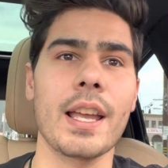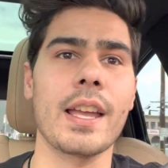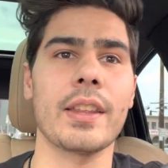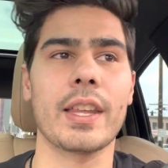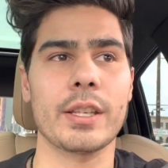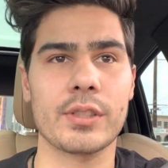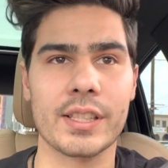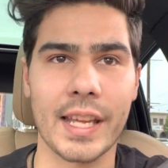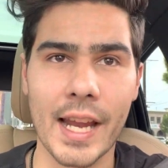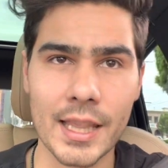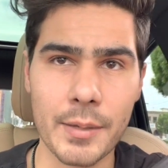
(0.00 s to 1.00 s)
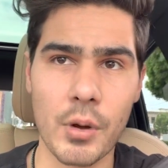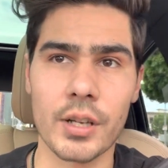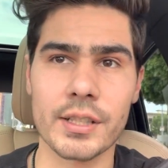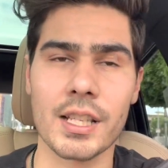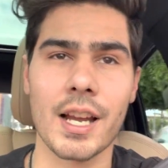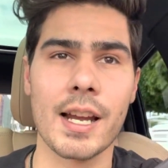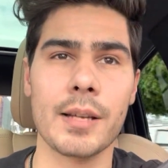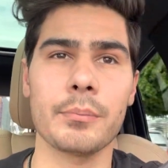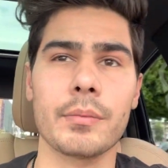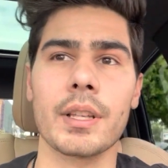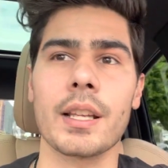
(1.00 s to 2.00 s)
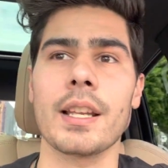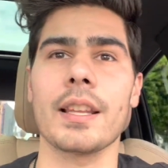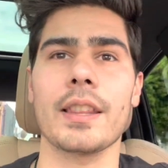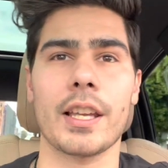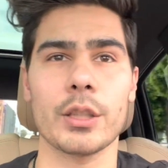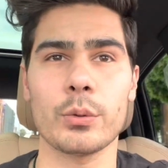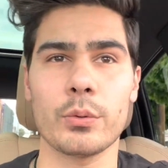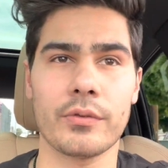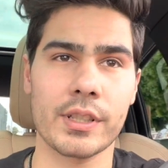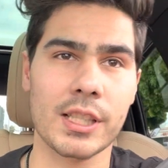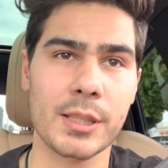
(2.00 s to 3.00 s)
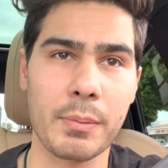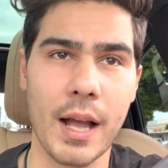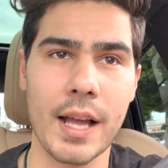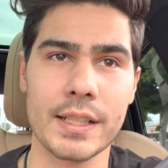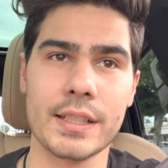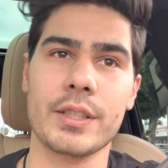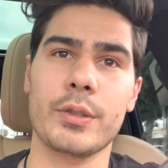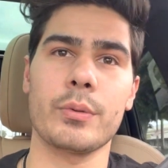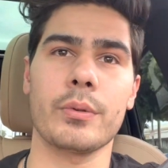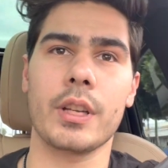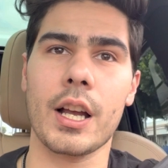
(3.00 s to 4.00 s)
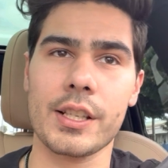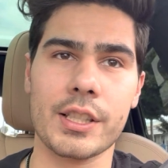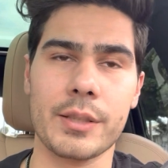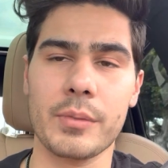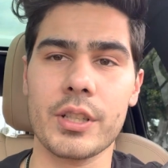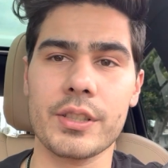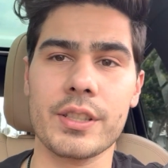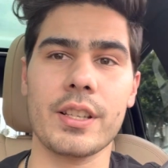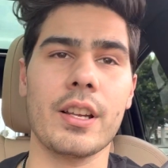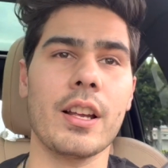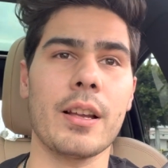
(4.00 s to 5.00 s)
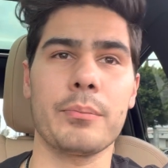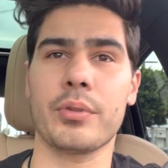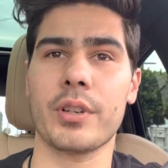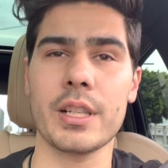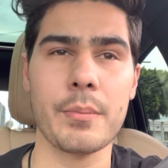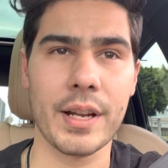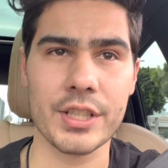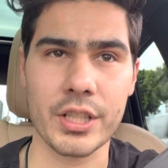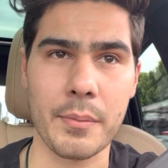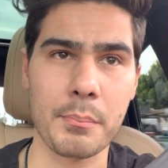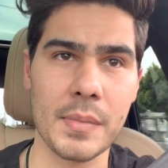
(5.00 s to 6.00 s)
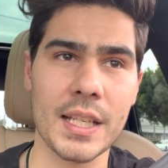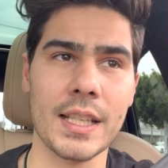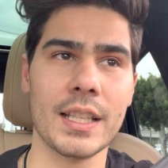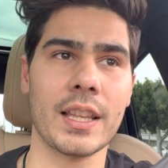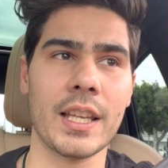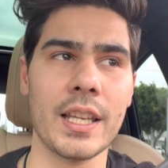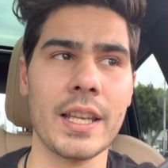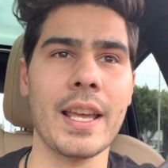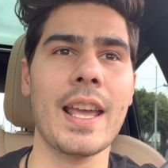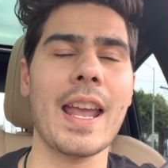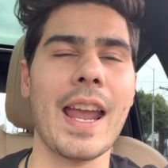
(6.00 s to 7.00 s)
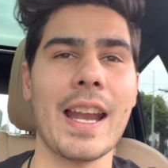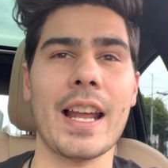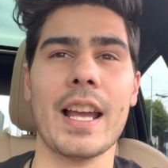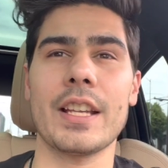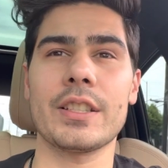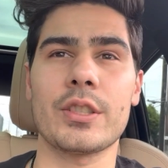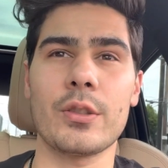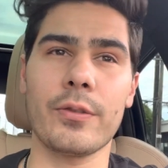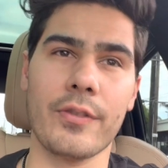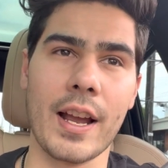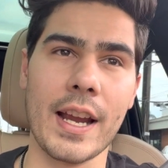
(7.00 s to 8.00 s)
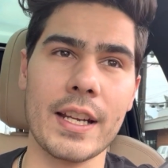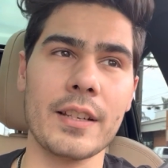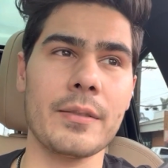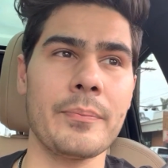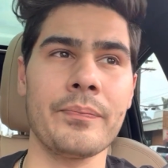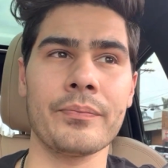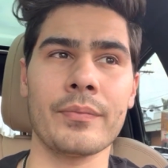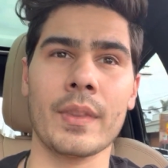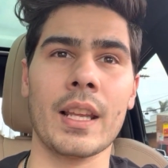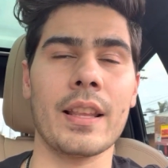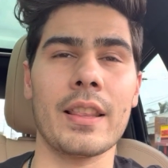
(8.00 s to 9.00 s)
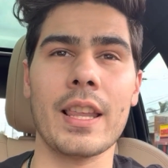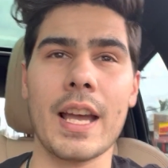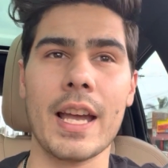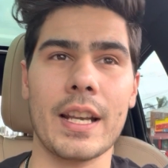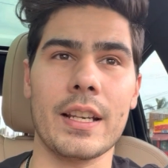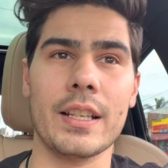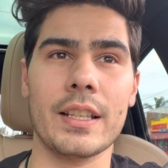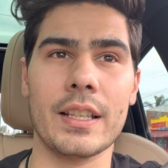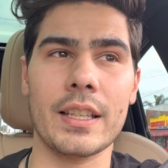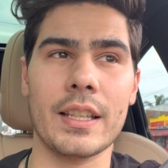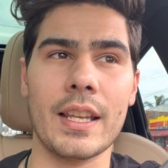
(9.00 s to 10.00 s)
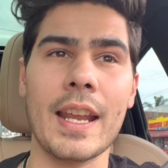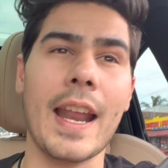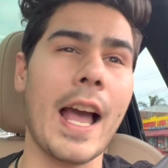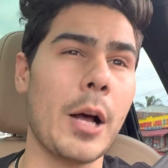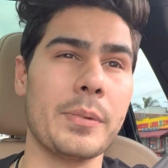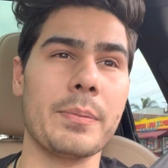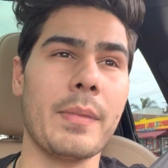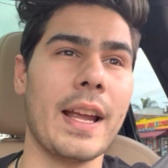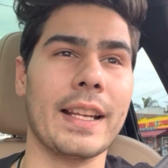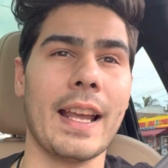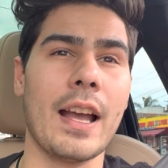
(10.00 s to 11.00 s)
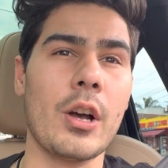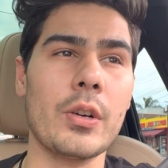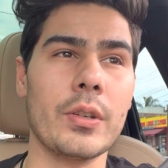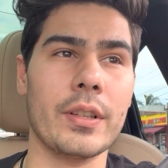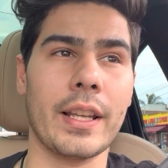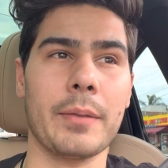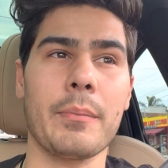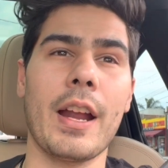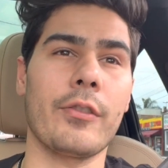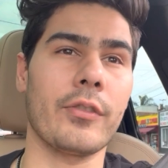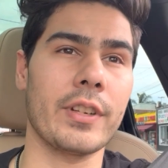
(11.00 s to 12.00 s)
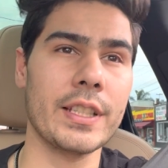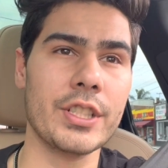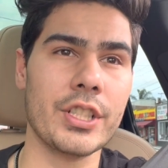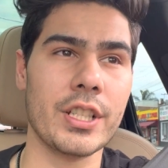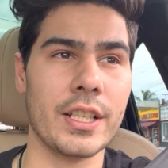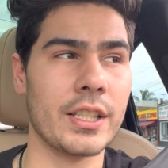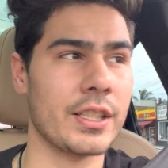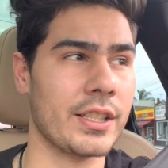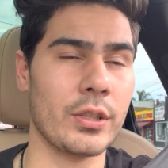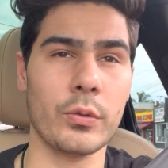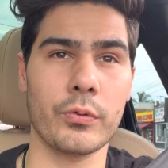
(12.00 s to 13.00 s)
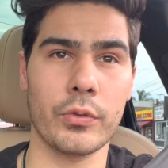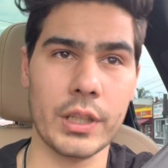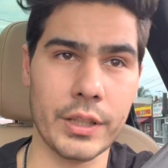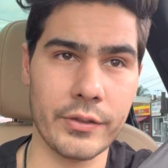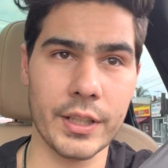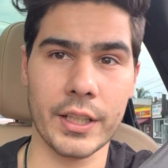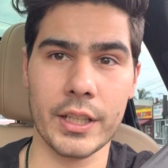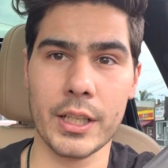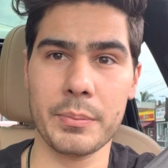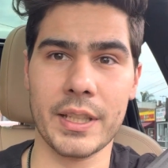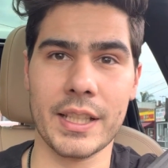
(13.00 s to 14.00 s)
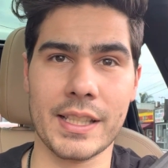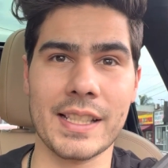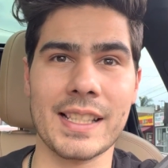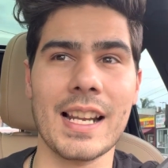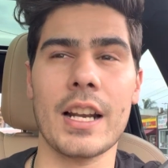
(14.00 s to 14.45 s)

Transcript: that you scan them on time, that you respond to customers pretty much immediately. And I do find that it helps my account. Like, my reach is still really, really good because it's not